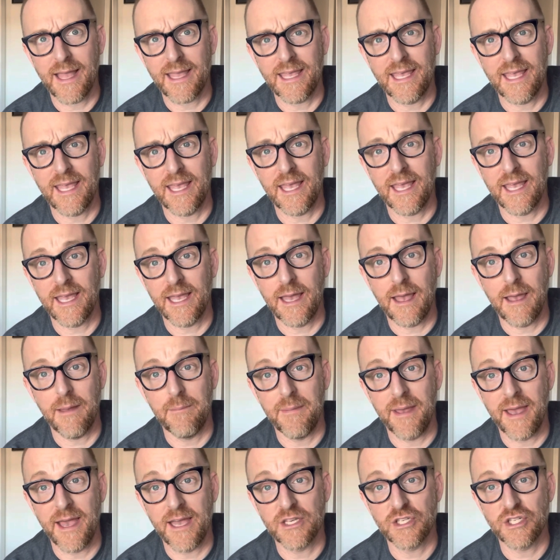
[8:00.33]
can't
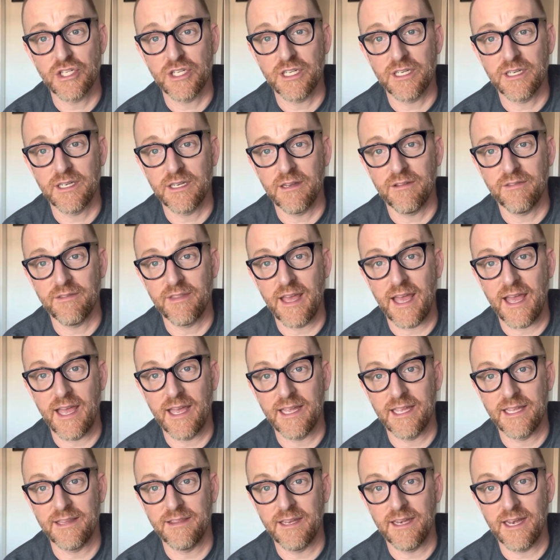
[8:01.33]
imagine
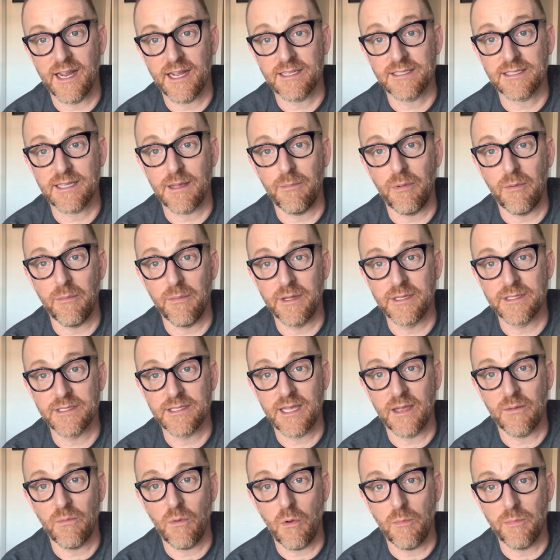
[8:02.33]
that in the next couple months
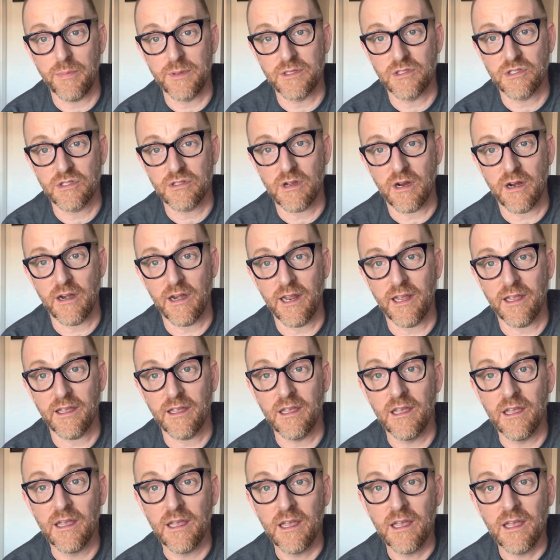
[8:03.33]
I won't be
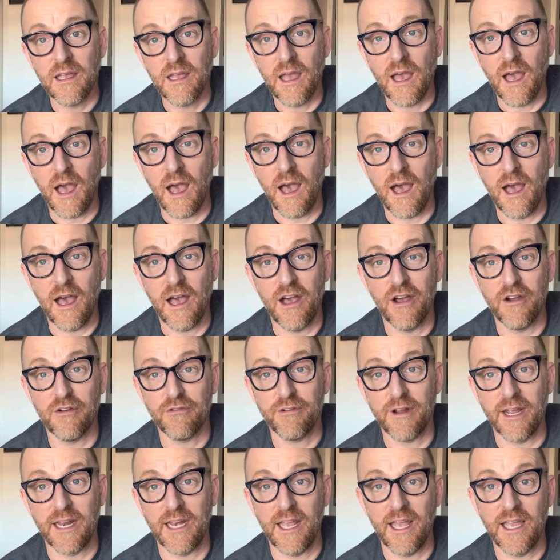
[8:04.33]
starting
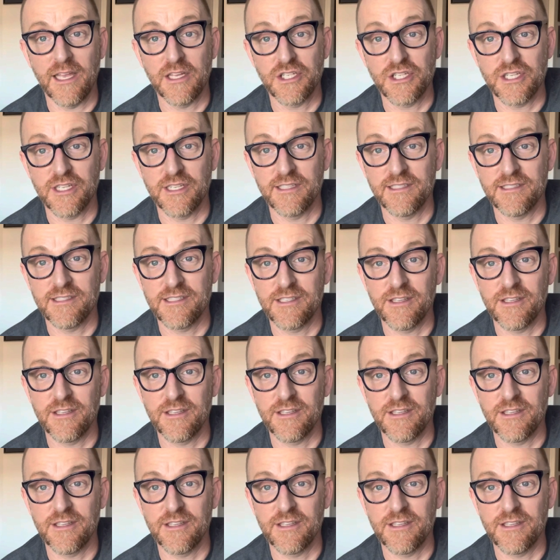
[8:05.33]
radiation.